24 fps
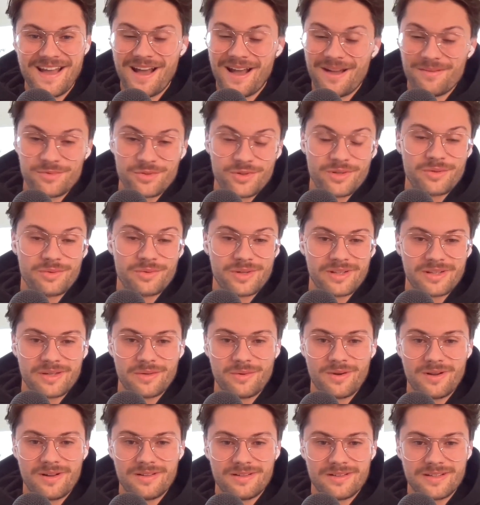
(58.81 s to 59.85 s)
I'm doing really
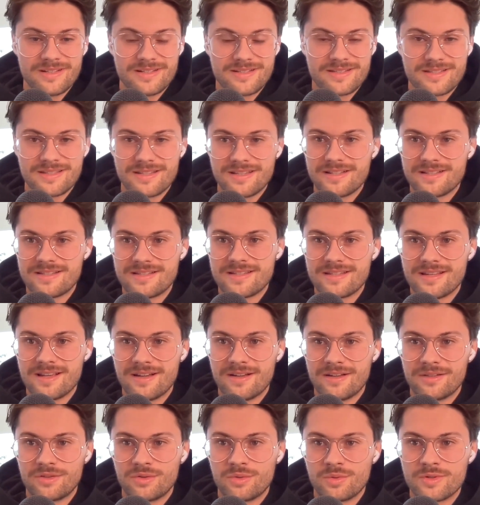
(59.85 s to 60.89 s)
well. It's
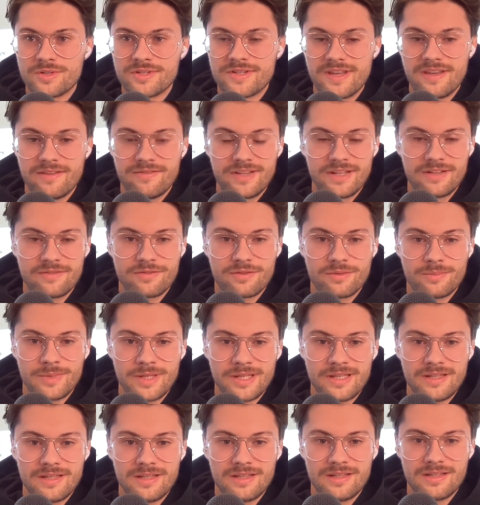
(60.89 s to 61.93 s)
towards the evening for
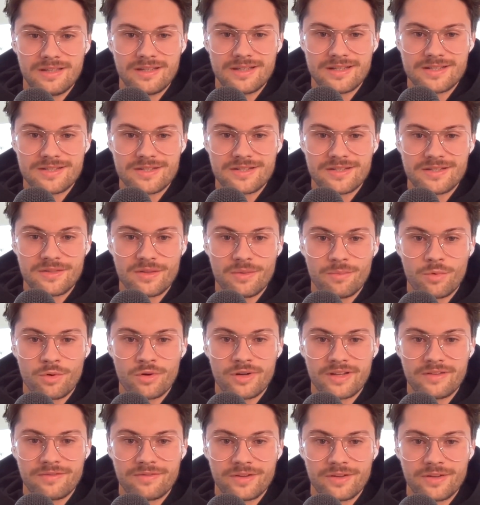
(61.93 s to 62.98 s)
me. It's the
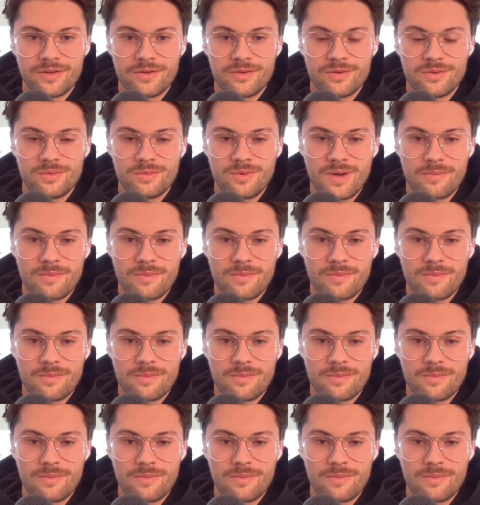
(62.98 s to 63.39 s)
morning for you.